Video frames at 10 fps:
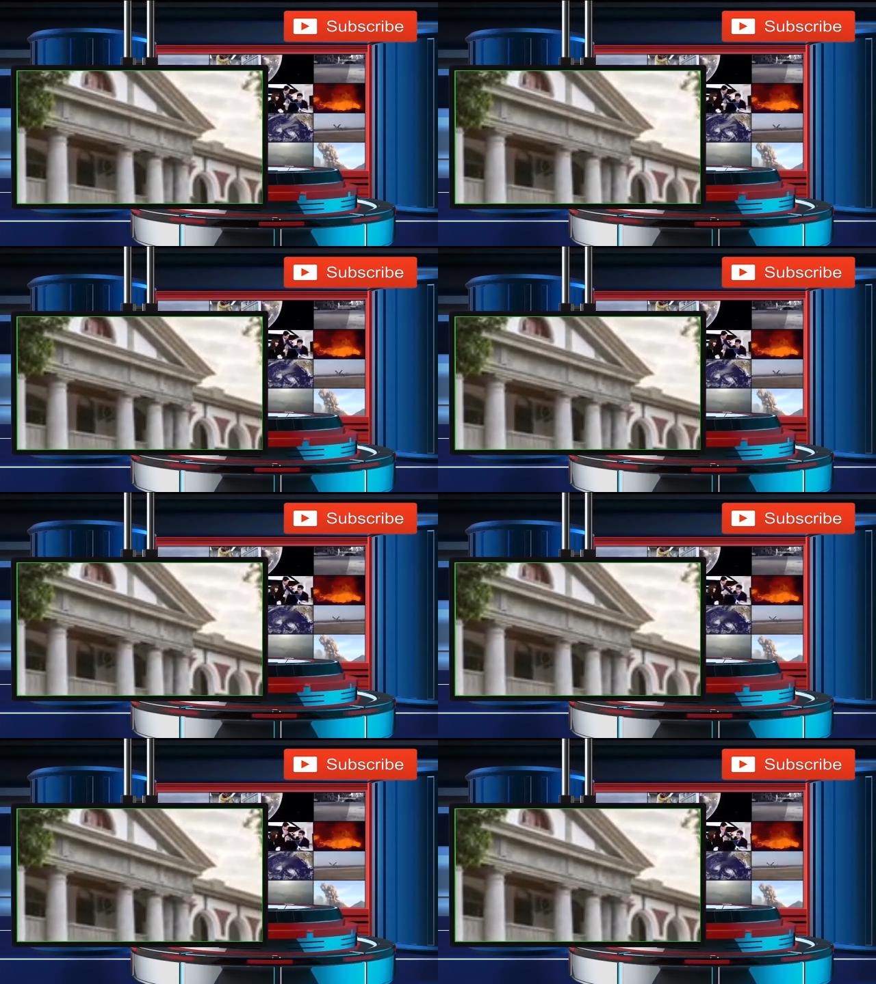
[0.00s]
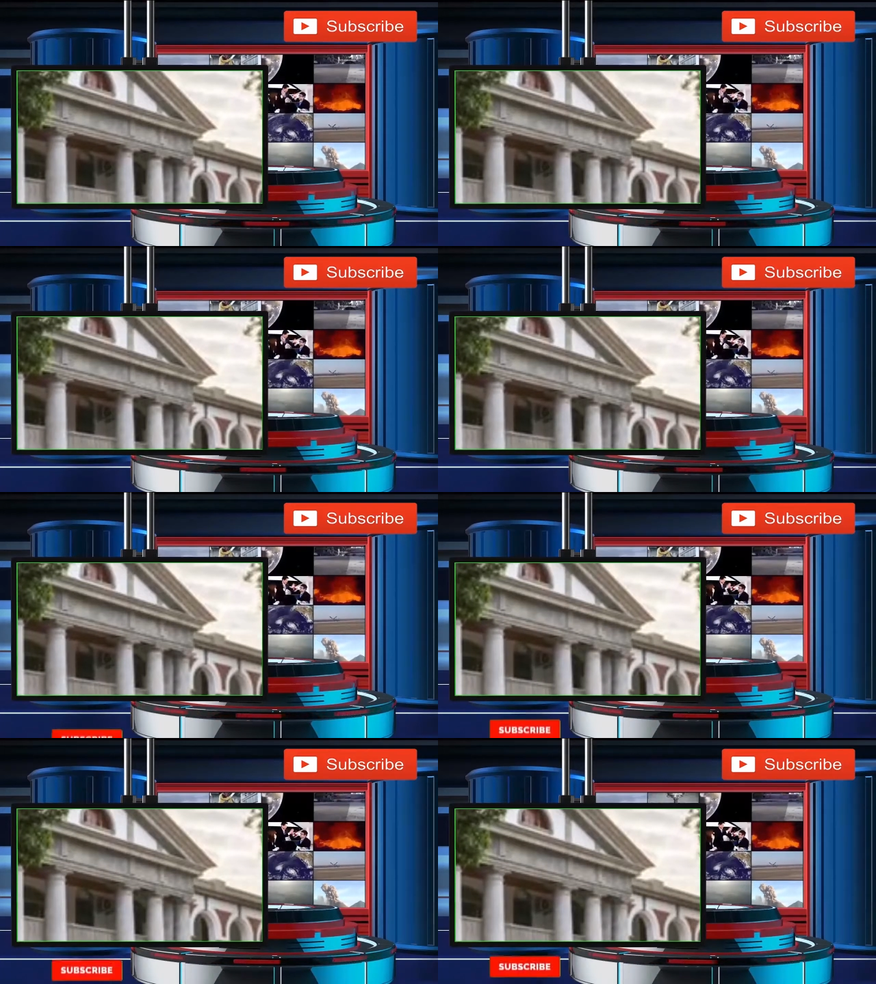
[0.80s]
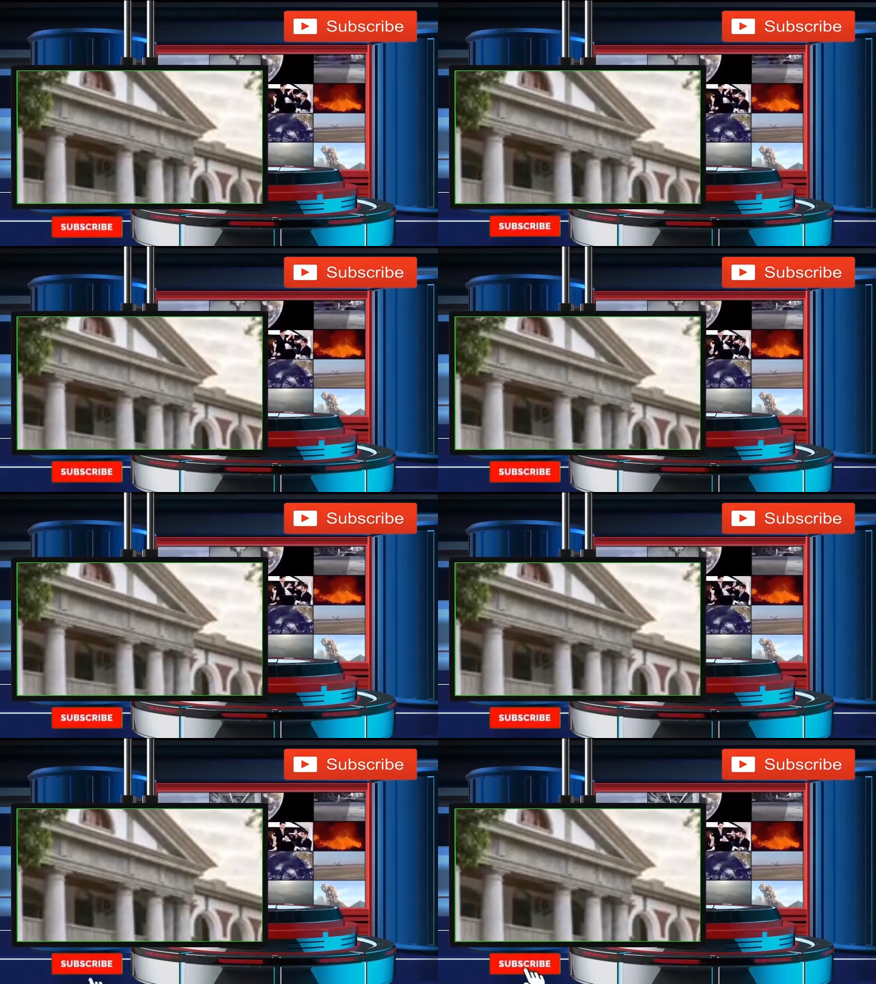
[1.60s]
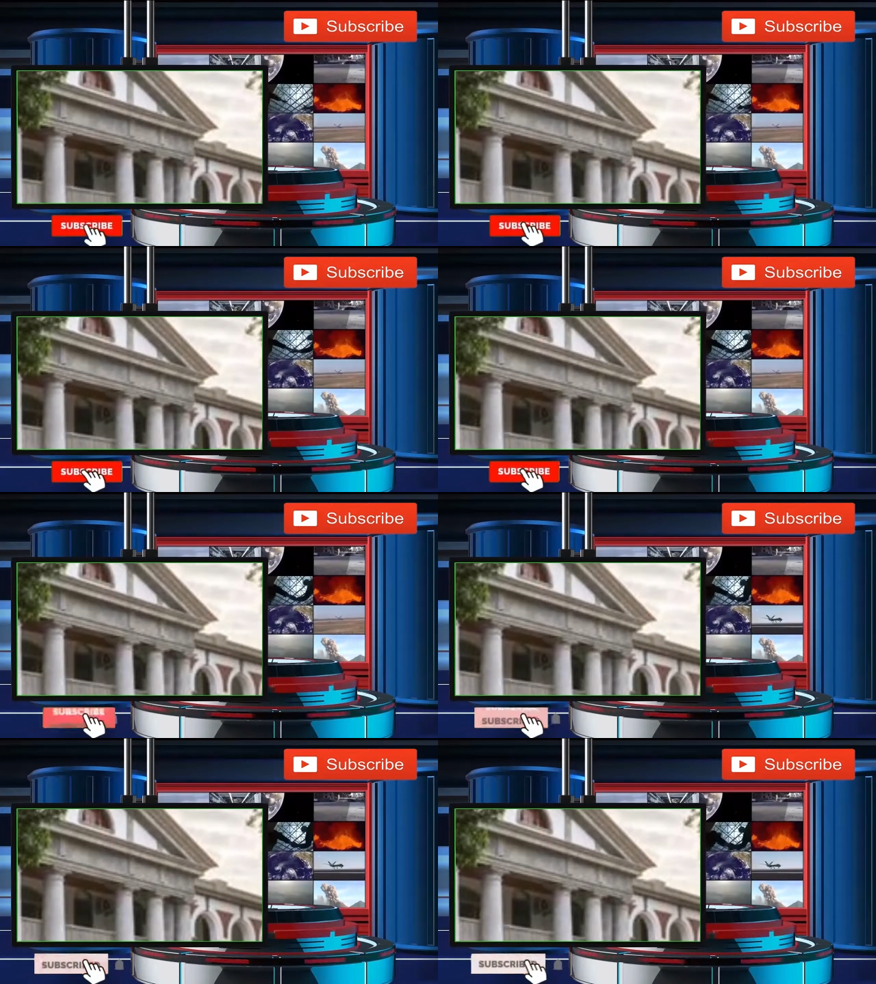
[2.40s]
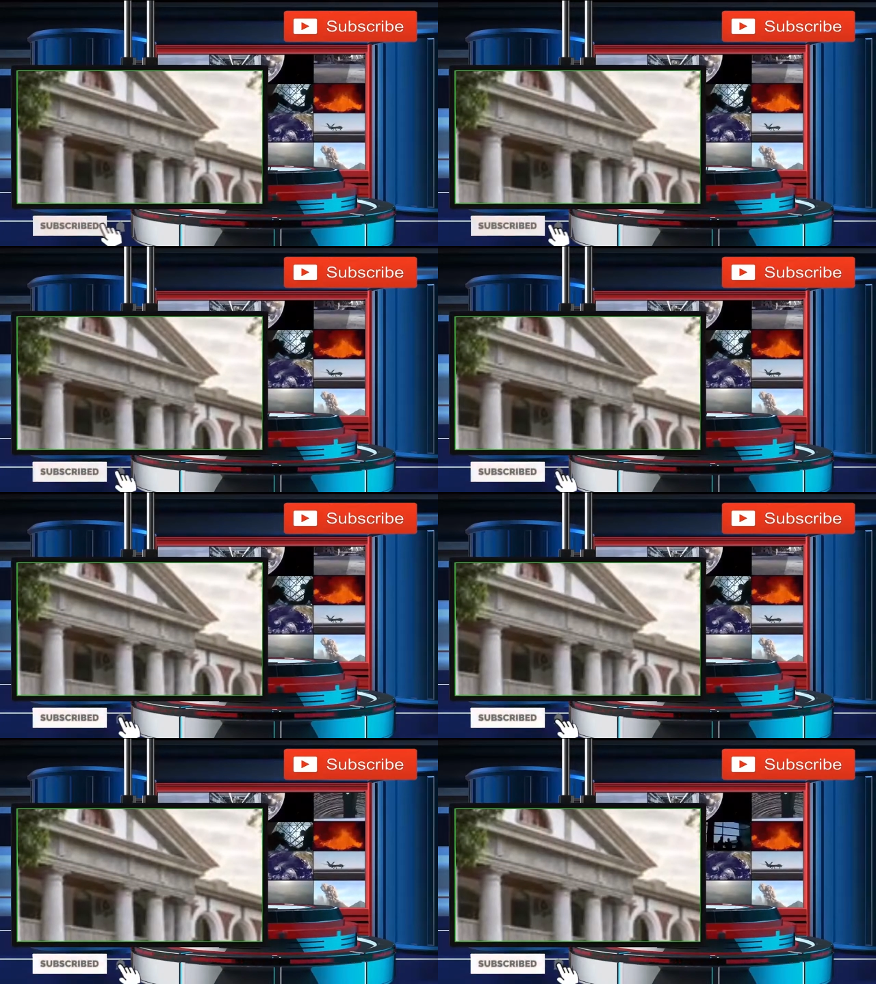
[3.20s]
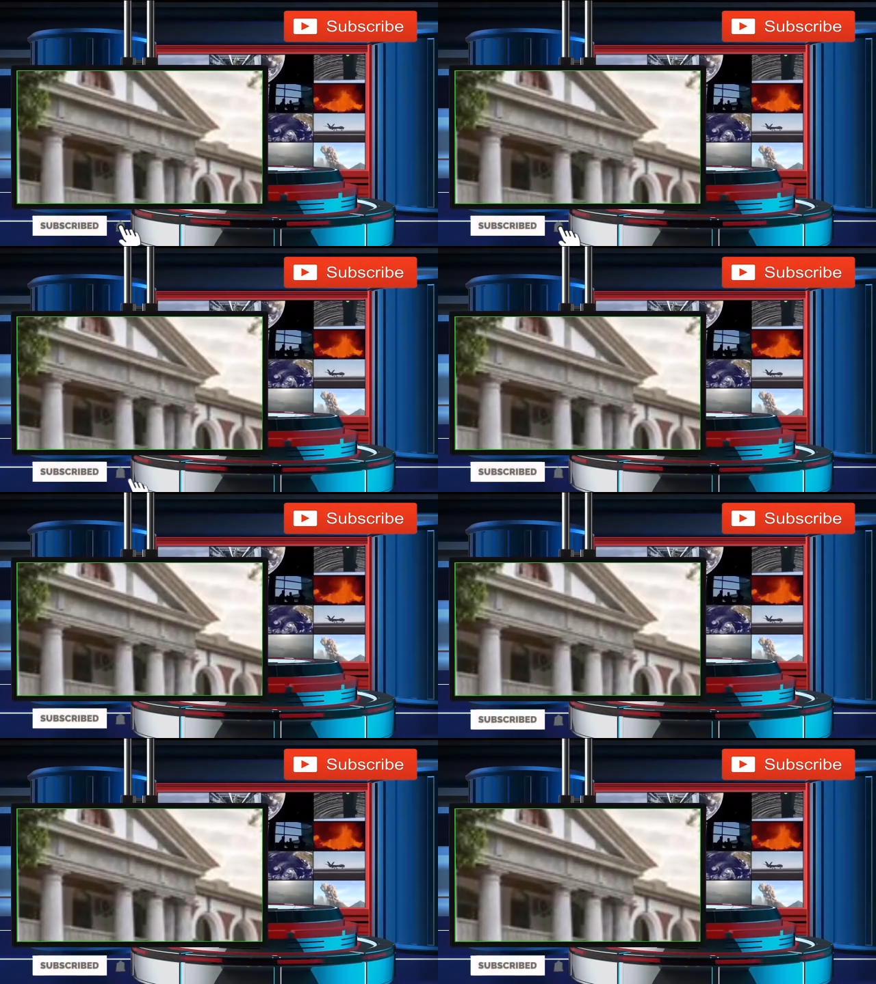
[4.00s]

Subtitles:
Nobody's mouth can be seen.